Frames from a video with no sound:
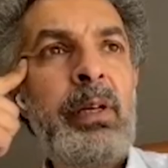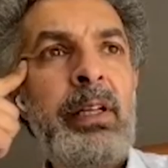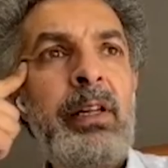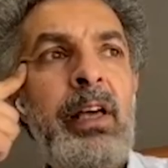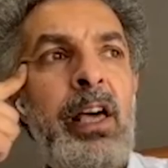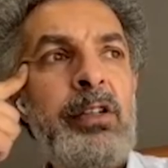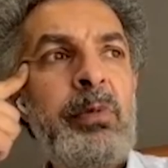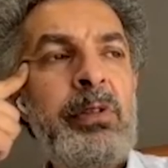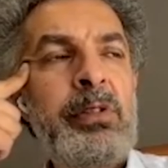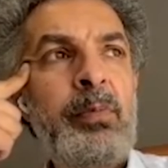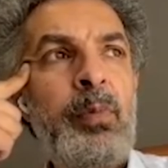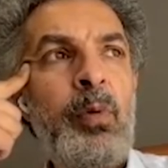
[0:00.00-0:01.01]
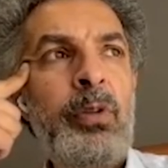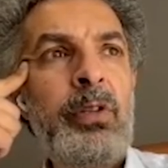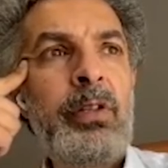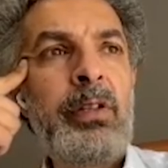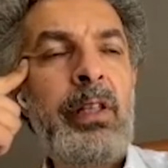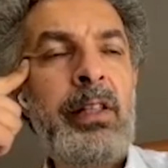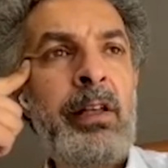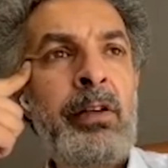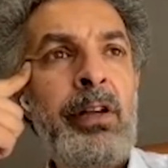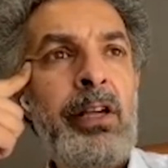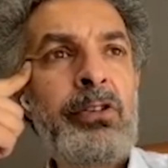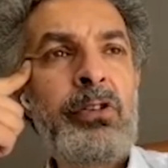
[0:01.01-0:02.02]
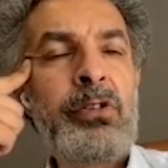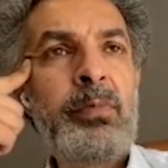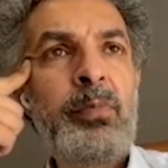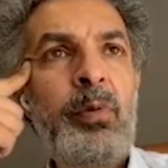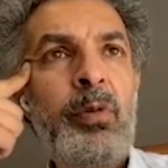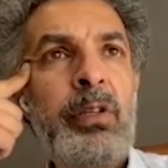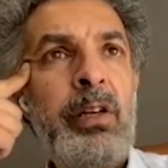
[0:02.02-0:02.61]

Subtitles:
engagement is important, and that connection is important.